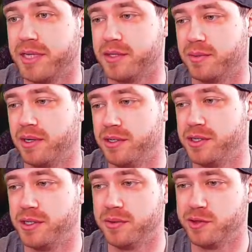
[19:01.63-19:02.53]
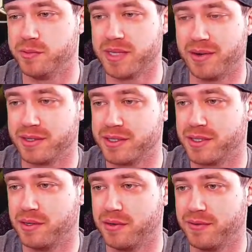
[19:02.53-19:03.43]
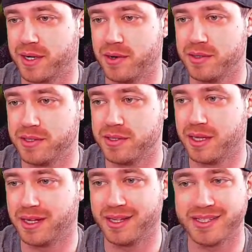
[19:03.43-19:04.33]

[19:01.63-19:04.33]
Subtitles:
is what you do in Doom Tower. So if I go into like, let's say